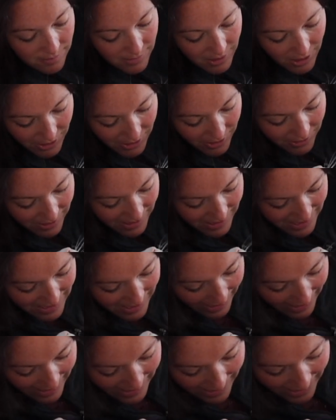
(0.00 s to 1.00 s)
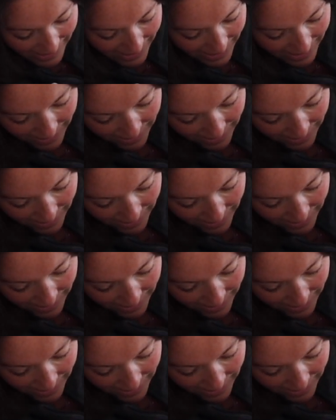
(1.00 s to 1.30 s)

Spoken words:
Are you excited?